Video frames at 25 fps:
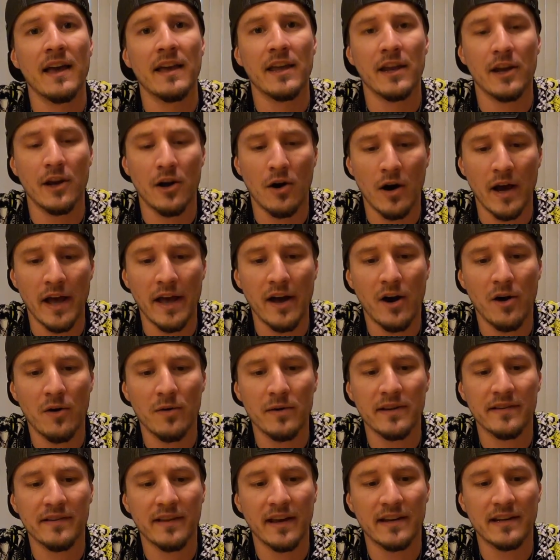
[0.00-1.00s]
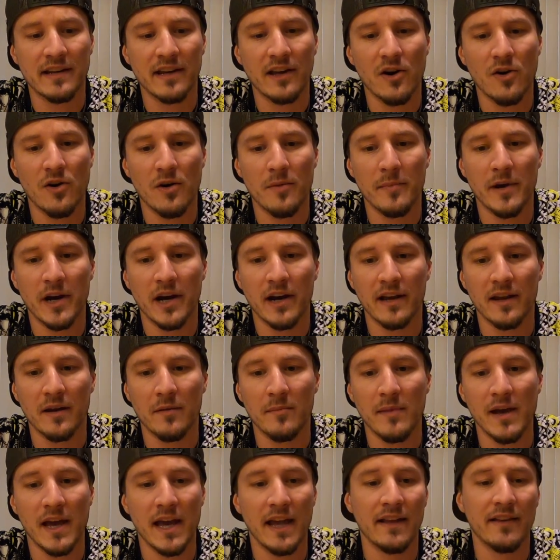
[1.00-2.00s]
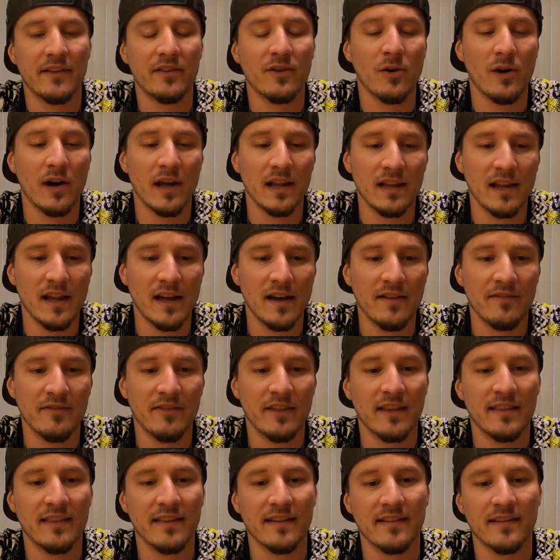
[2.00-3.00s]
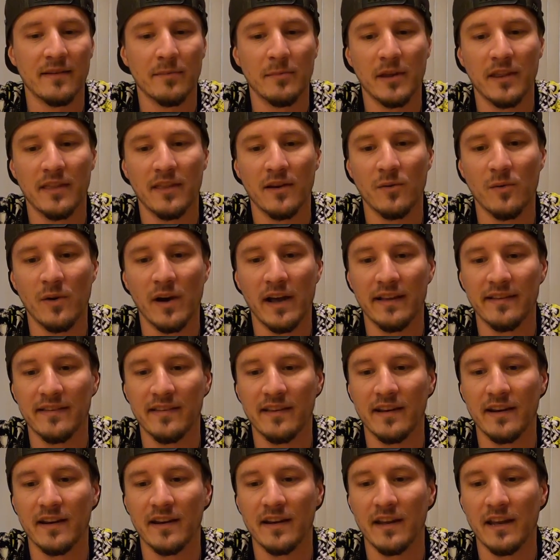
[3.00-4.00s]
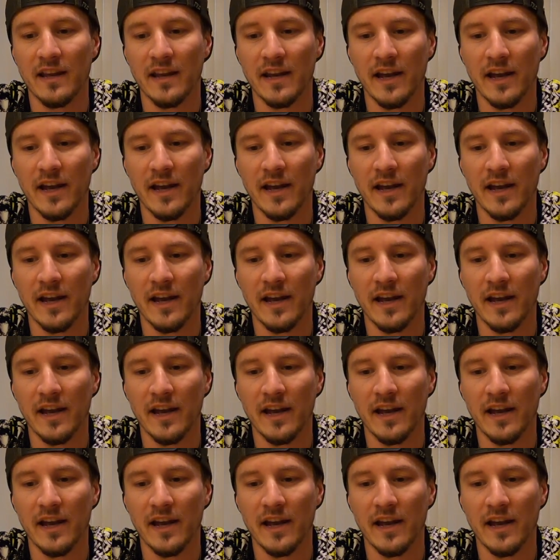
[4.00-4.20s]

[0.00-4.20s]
you know, I always like to go American made, so I love that the Smith & Wesson, you